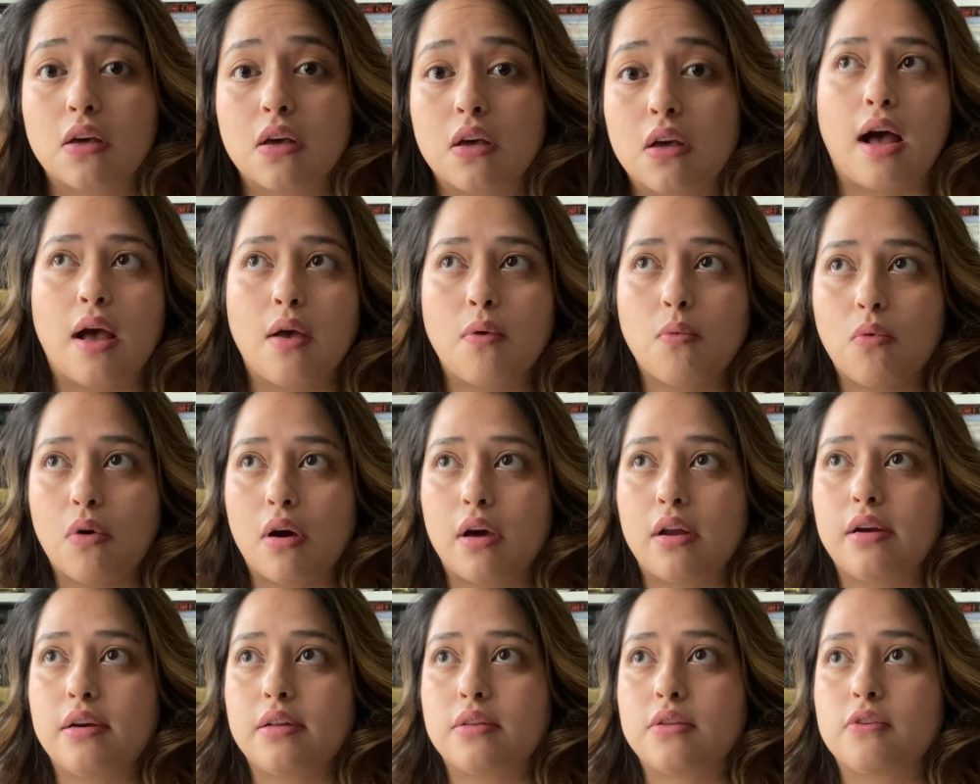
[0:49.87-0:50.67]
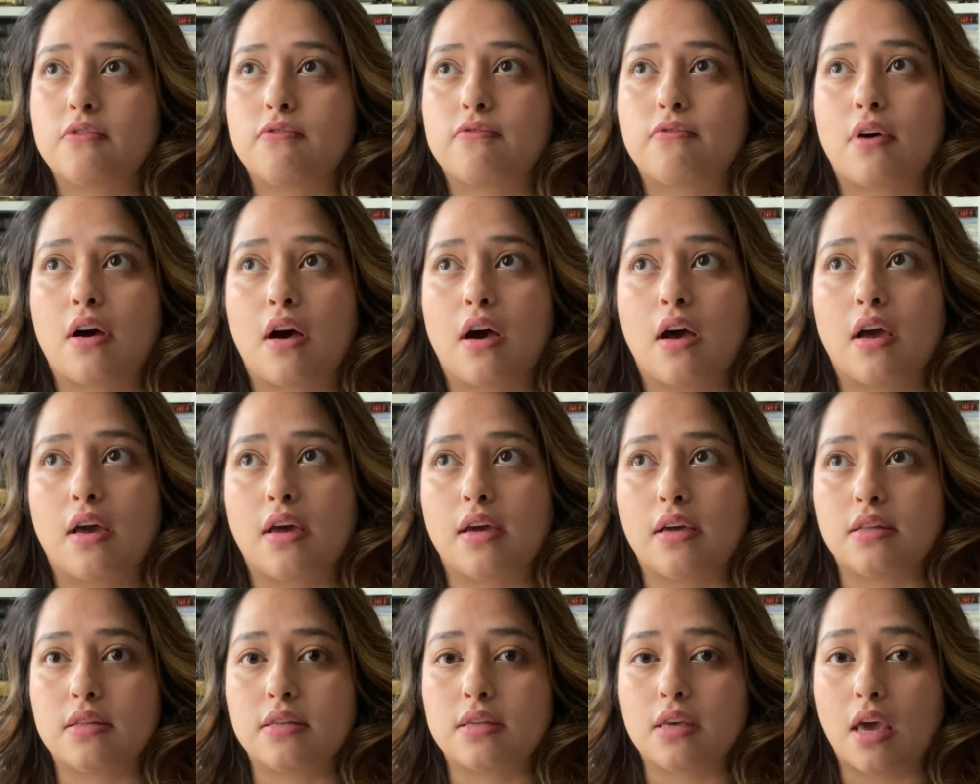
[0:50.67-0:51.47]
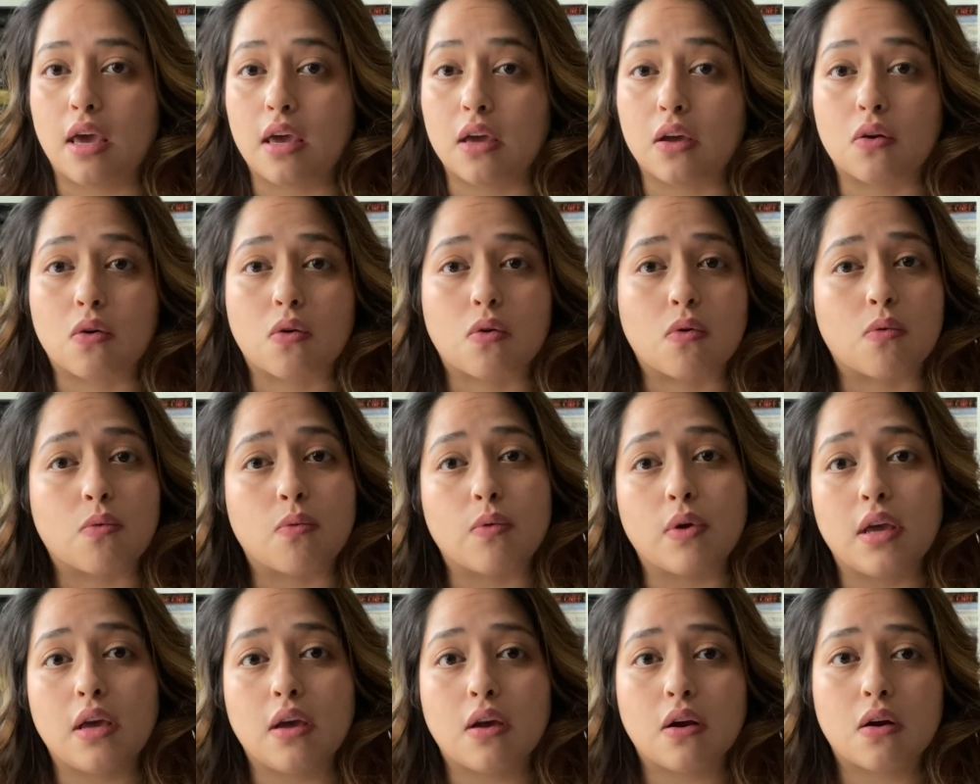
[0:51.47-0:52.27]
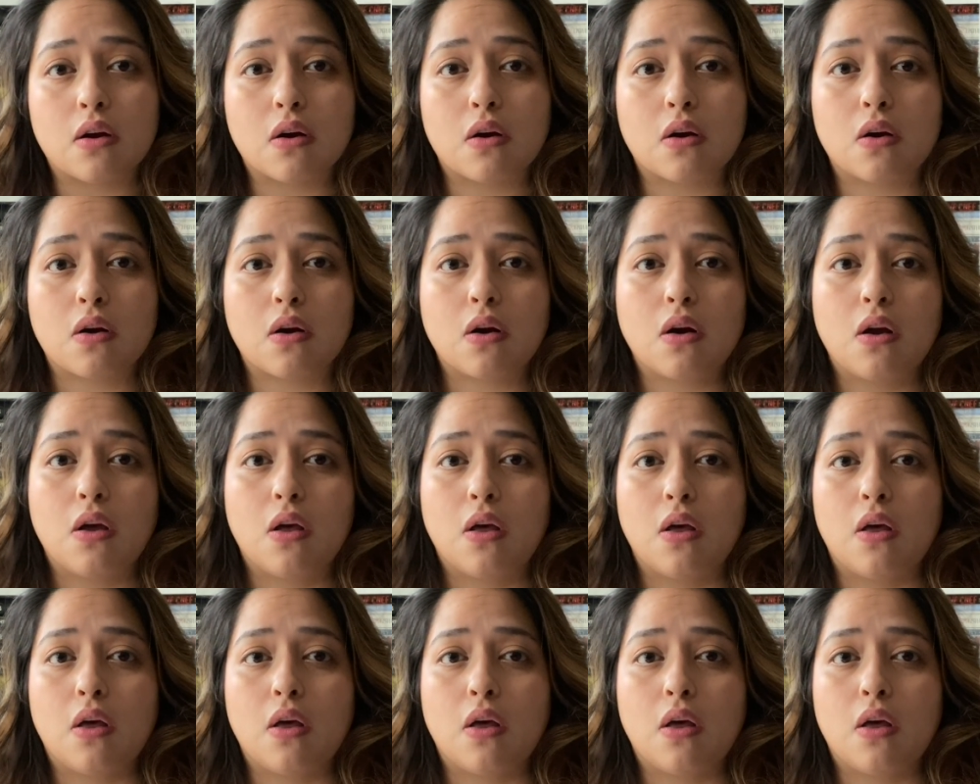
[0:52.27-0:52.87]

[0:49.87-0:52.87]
I wanted to find a career